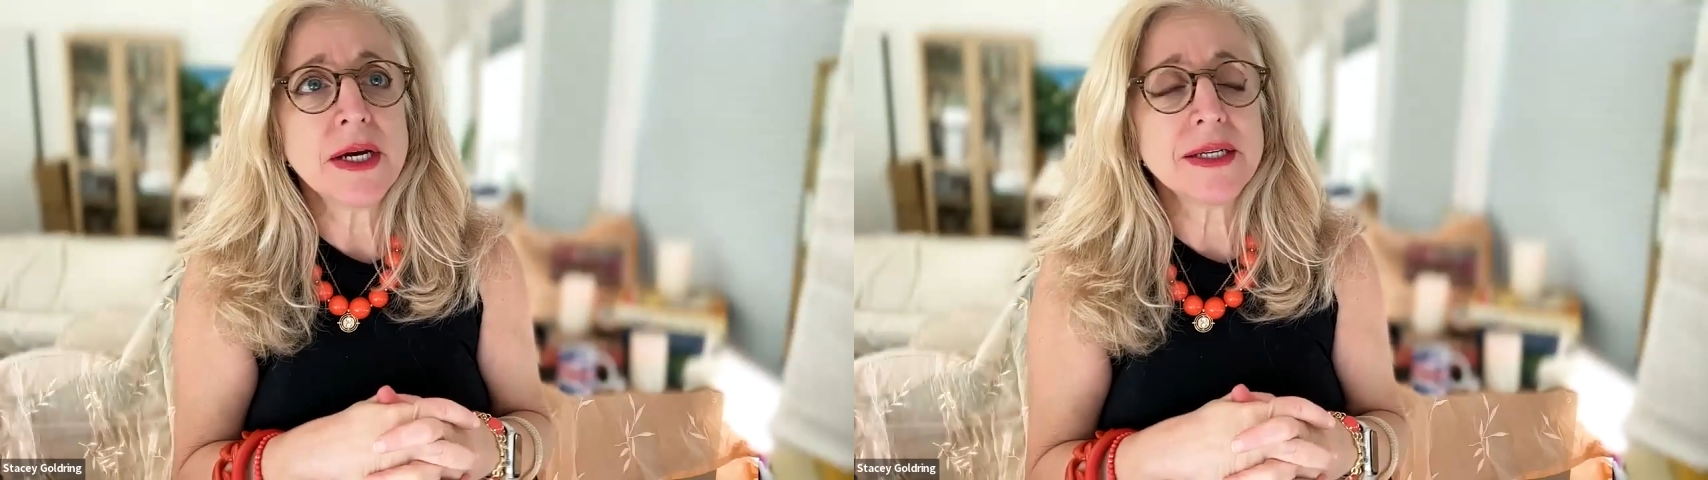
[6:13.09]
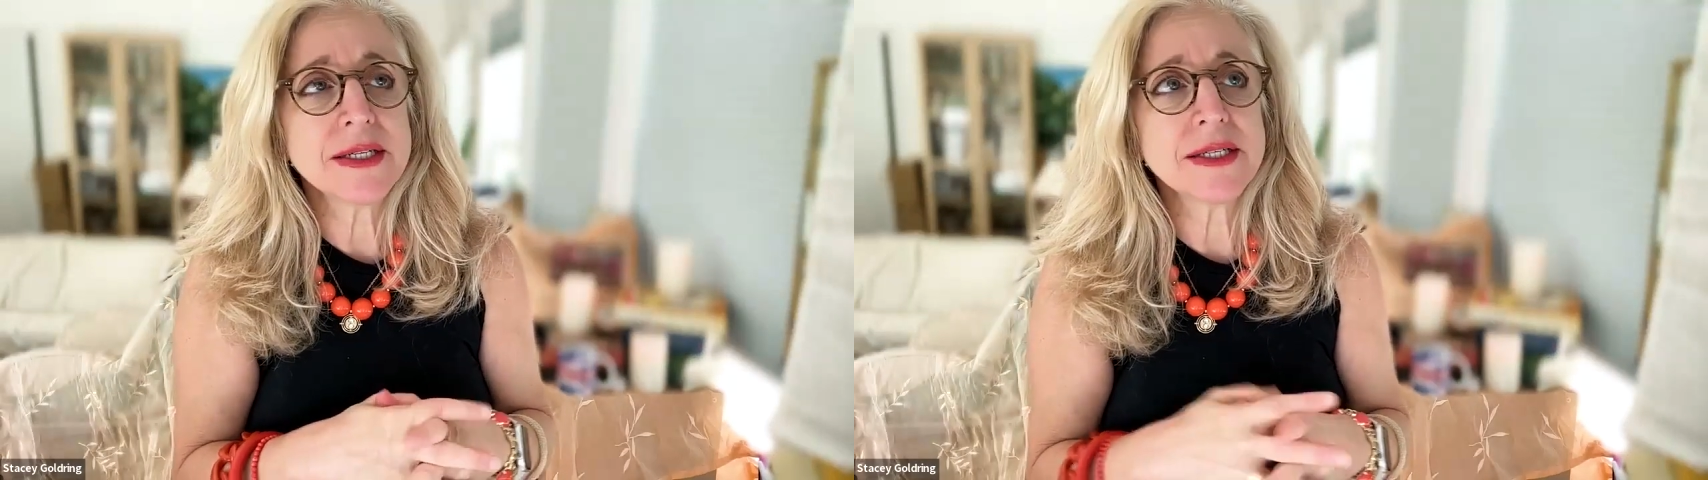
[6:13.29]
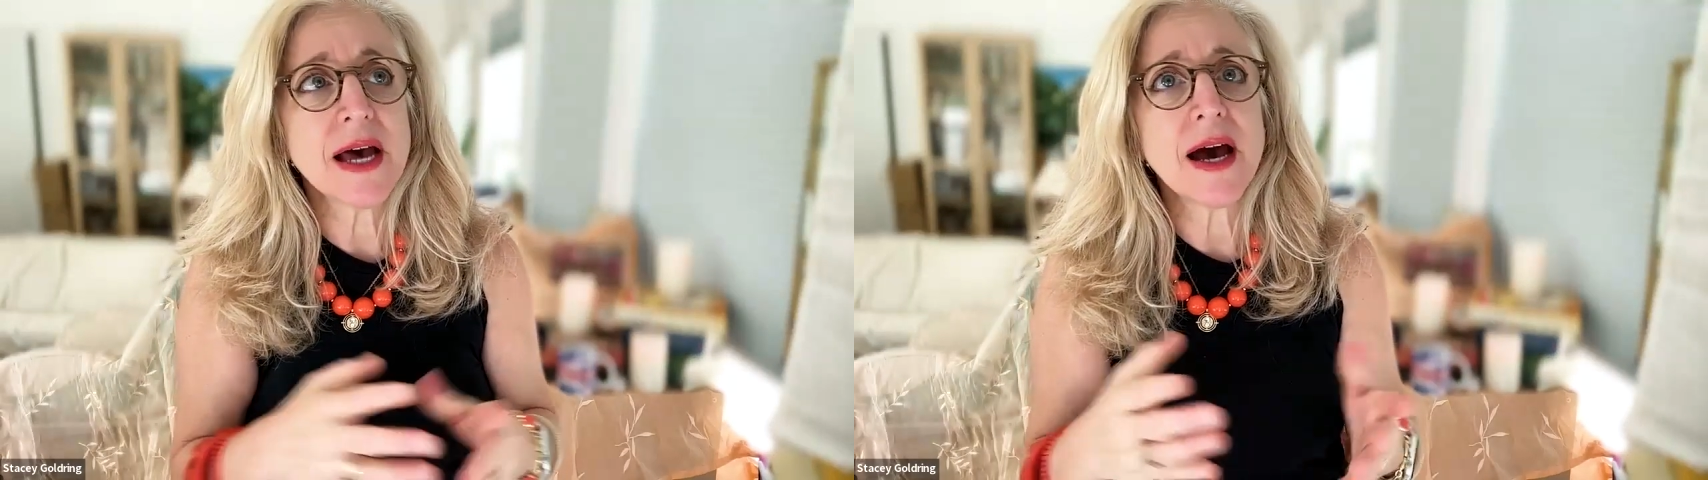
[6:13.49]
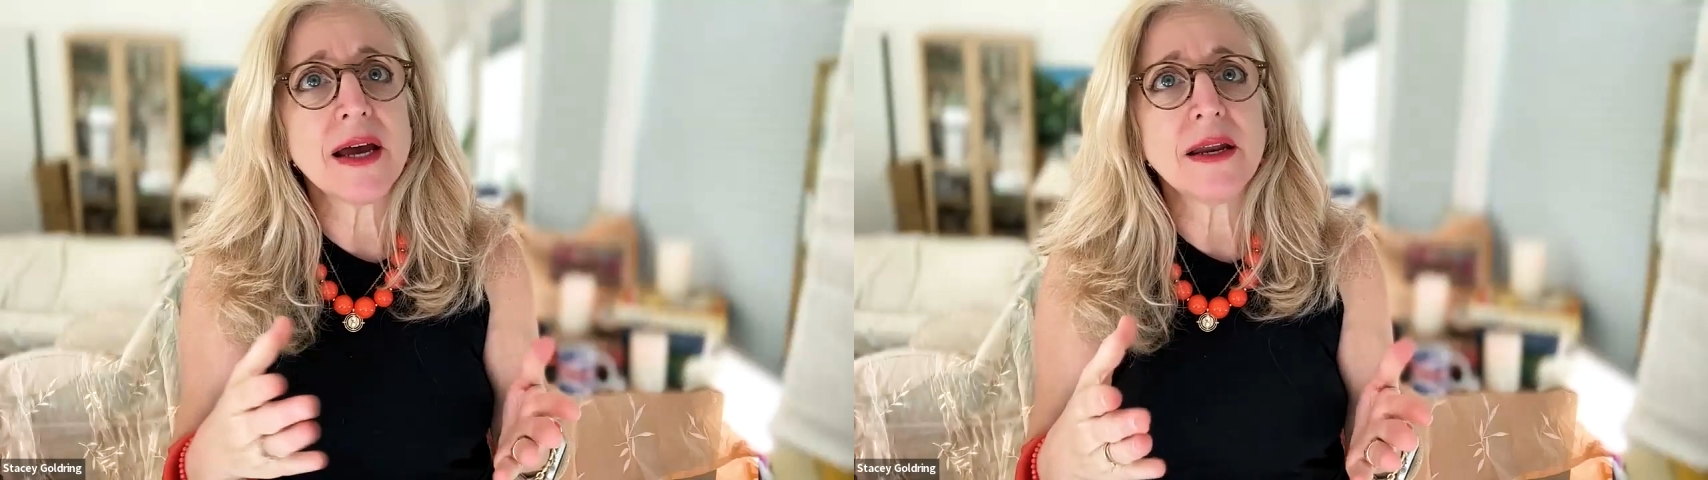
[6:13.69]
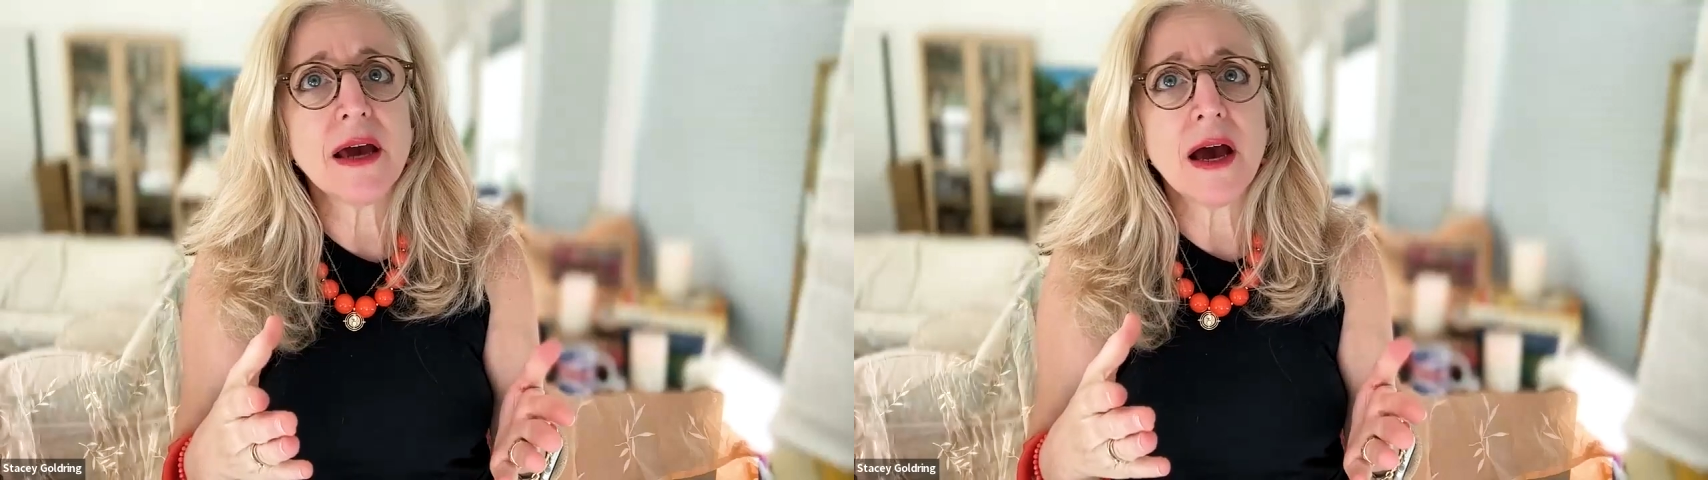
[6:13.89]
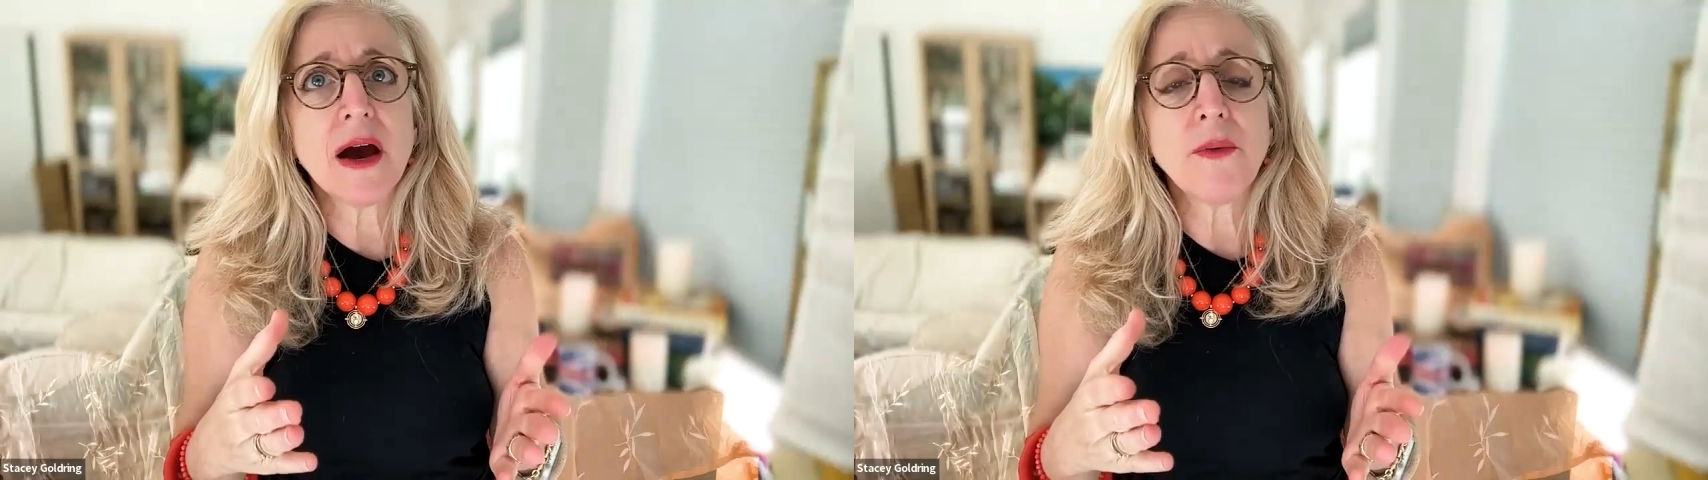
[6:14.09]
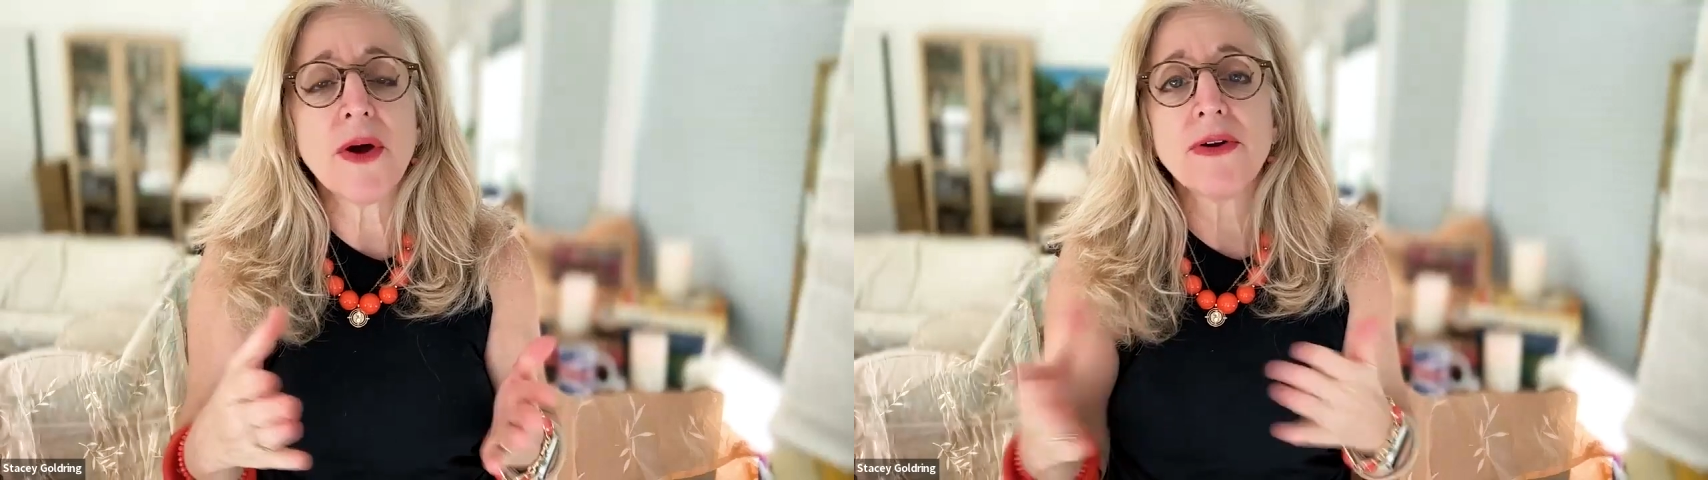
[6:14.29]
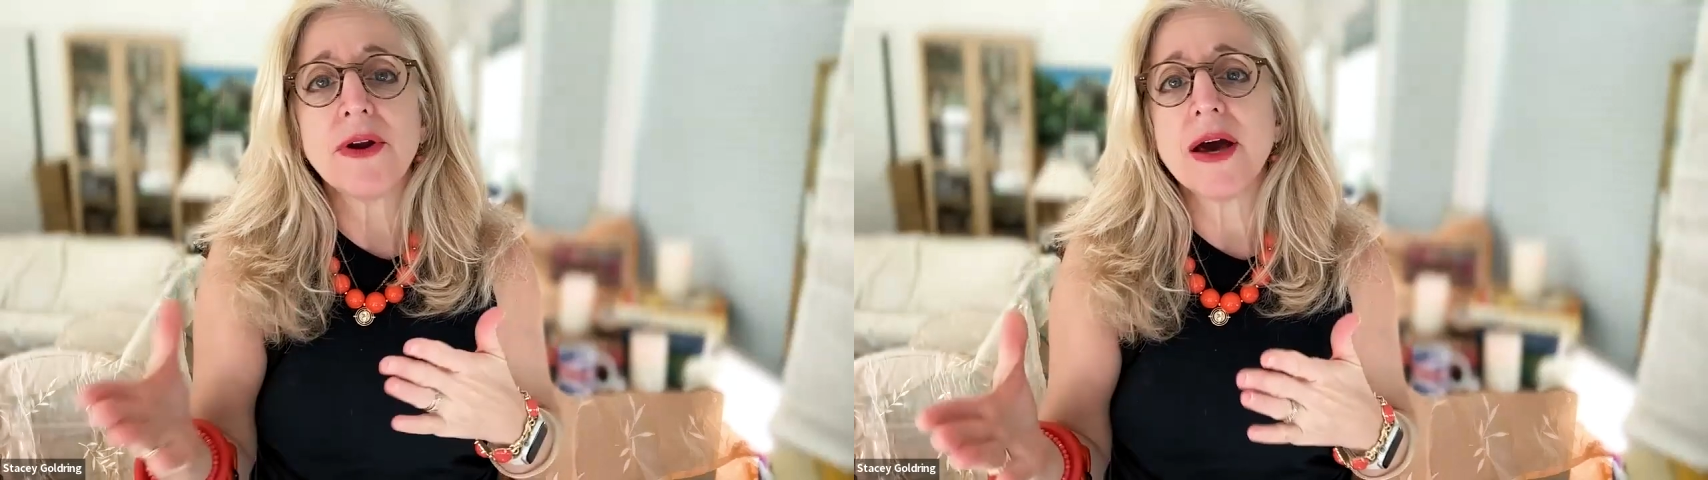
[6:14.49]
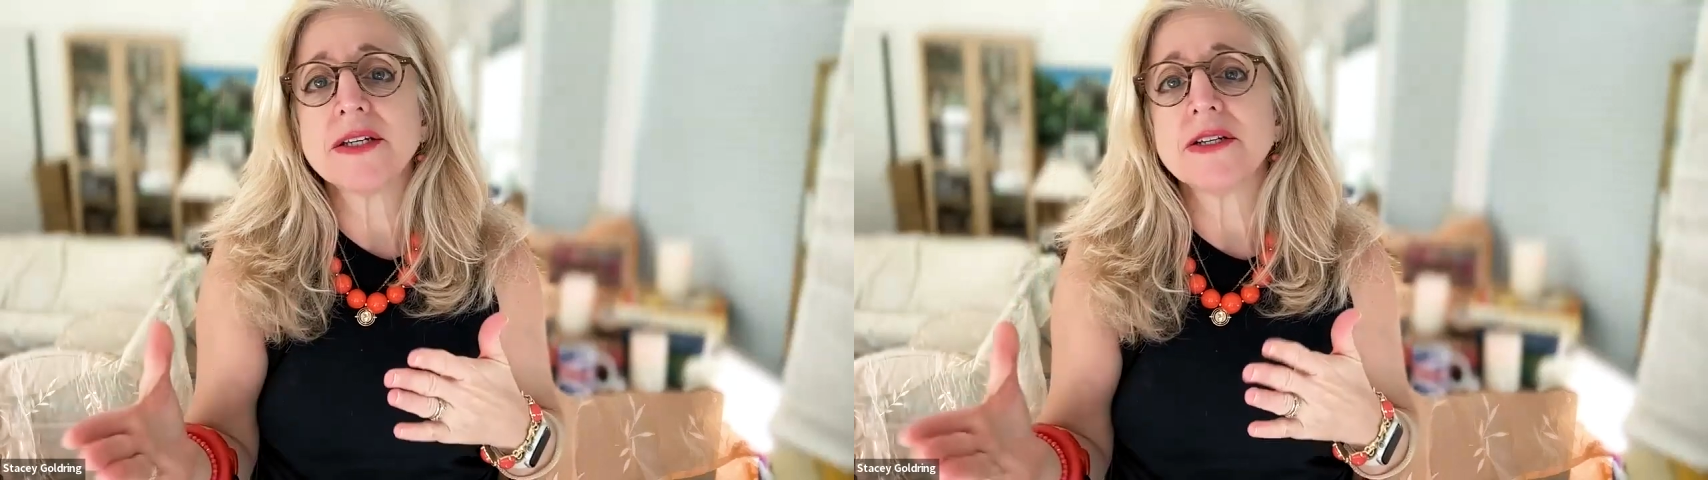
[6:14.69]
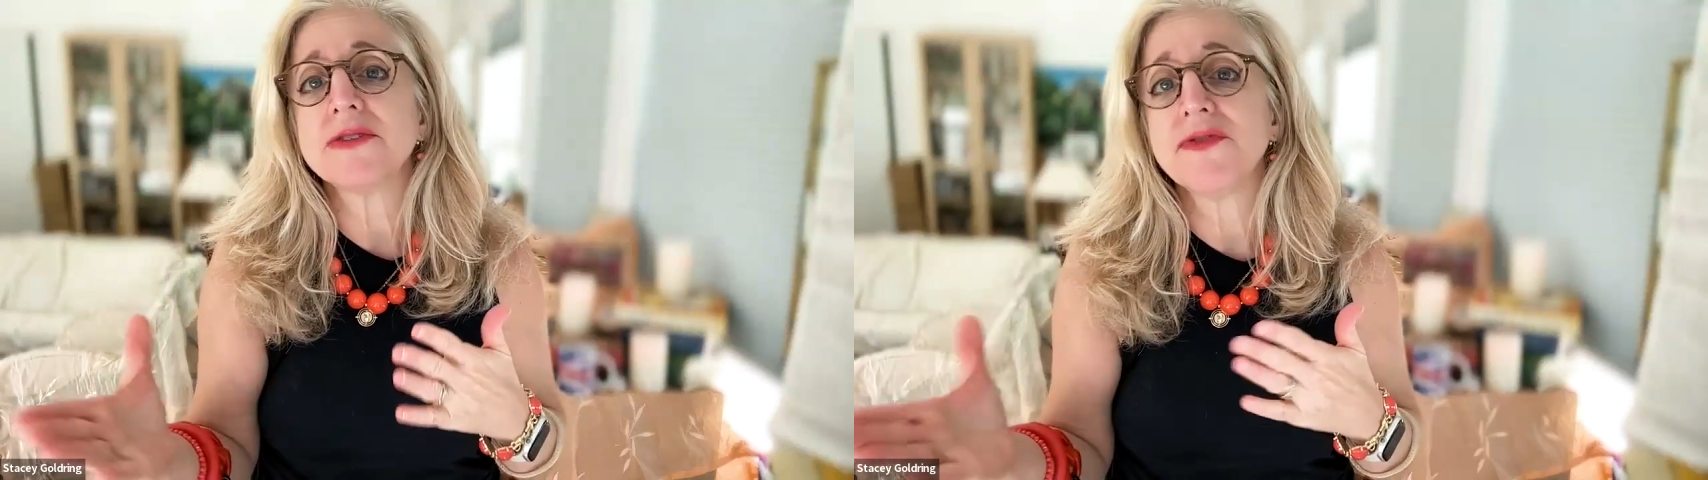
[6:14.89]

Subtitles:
decide whether or not to